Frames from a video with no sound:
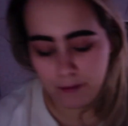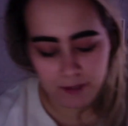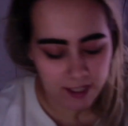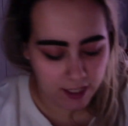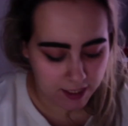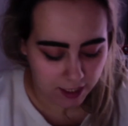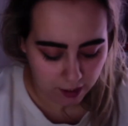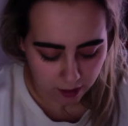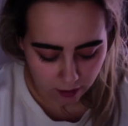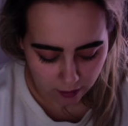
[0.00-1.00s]
fidelity
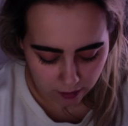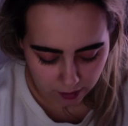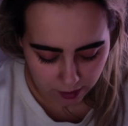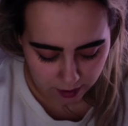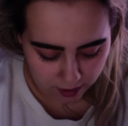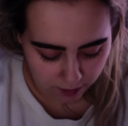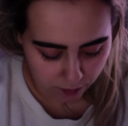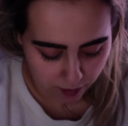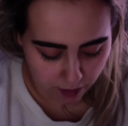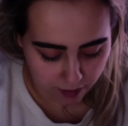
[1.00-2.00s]
card
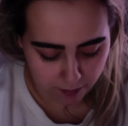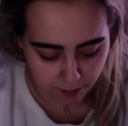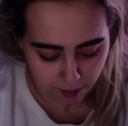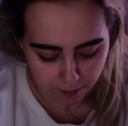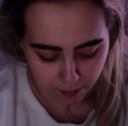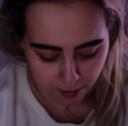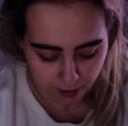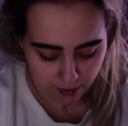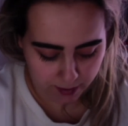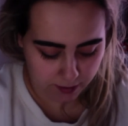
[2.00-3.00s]
somewhere in my
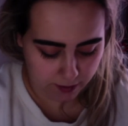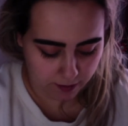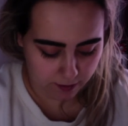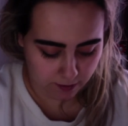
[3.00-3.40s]
purse